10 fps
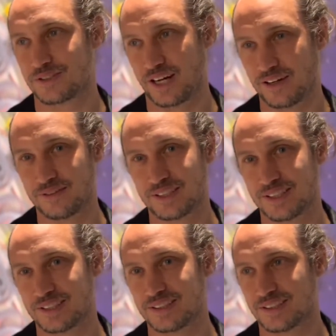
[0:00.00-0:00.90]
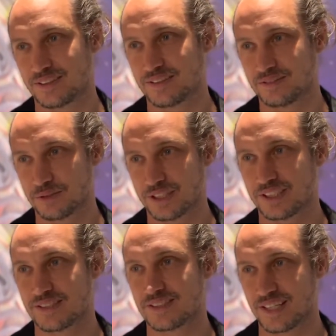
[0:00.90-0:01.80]
traveling and
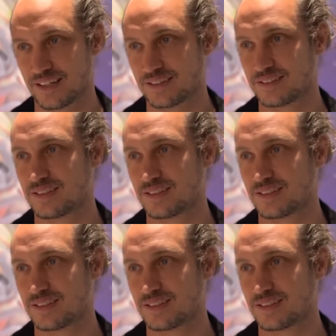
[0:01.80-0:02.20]
really sat